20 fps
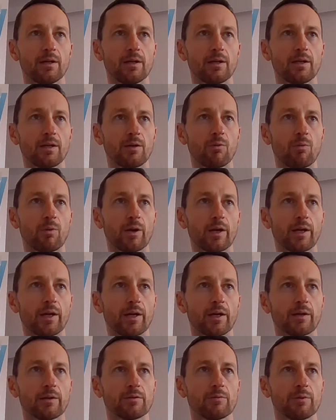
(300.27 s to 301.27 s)

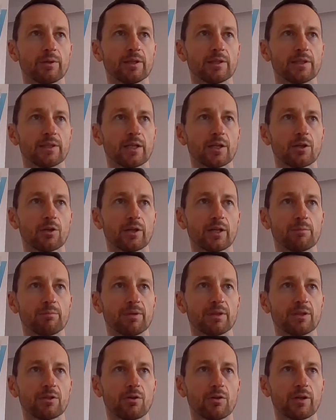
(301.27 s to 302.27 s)
where we can take a look at
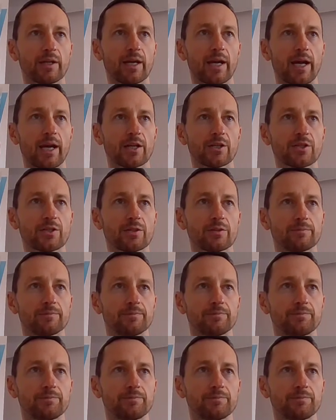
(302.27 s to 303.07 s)
Bitcoin Cash.